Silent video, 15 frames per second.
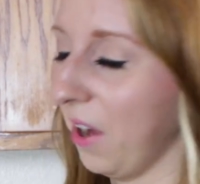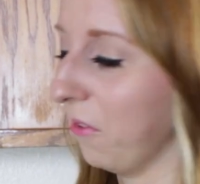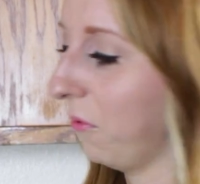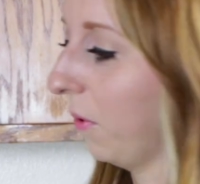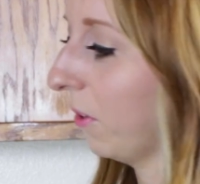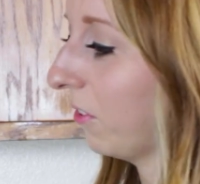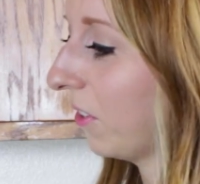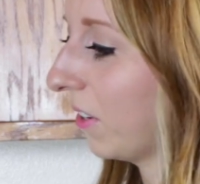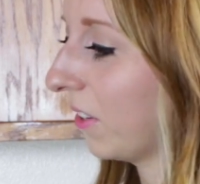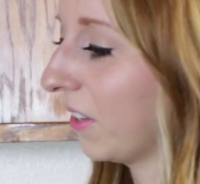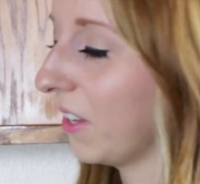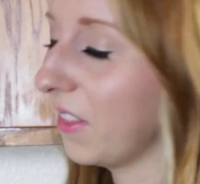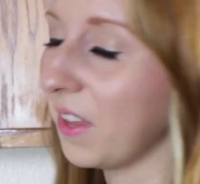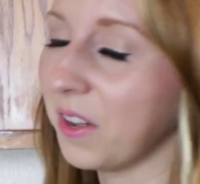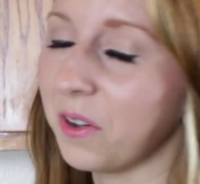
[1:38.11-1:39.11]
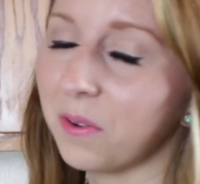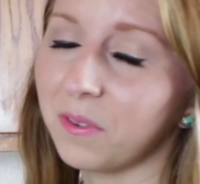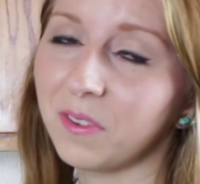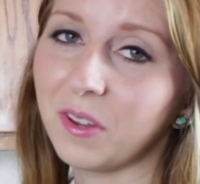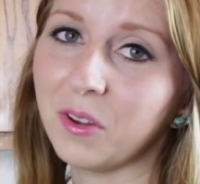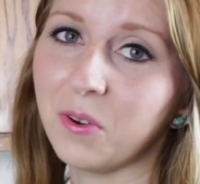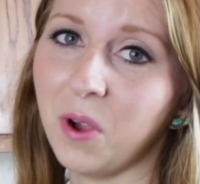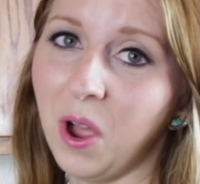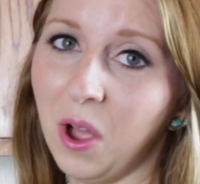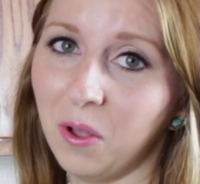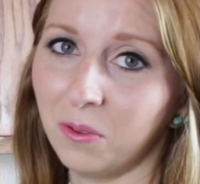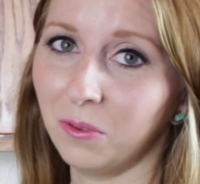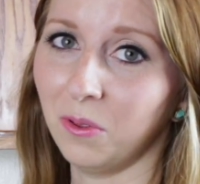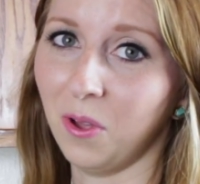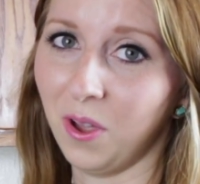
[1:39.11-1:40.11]
Unfortunately, they don't tell you how
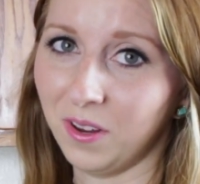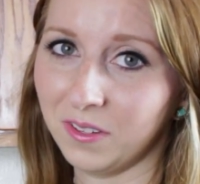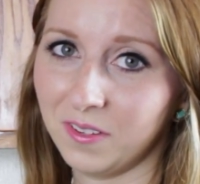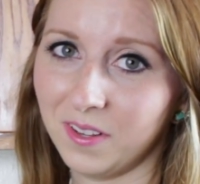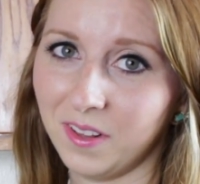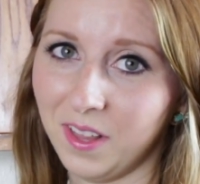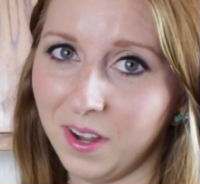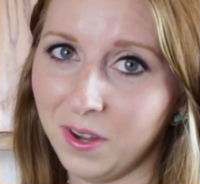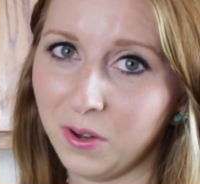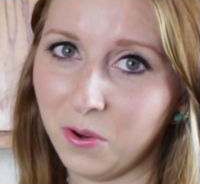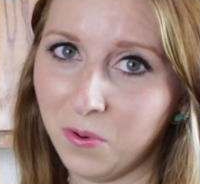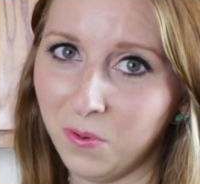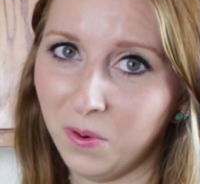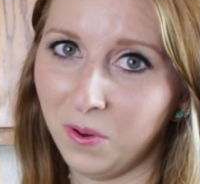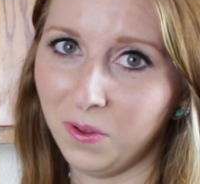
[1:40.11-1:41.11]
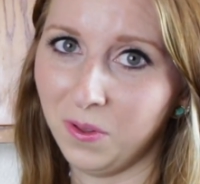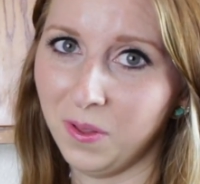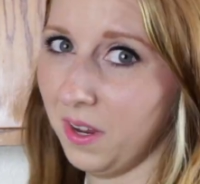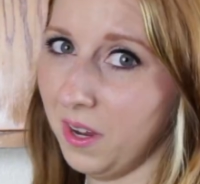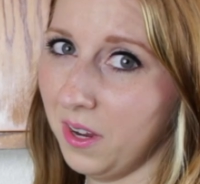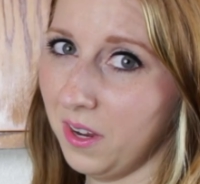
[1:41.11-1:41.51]
long to let it cool.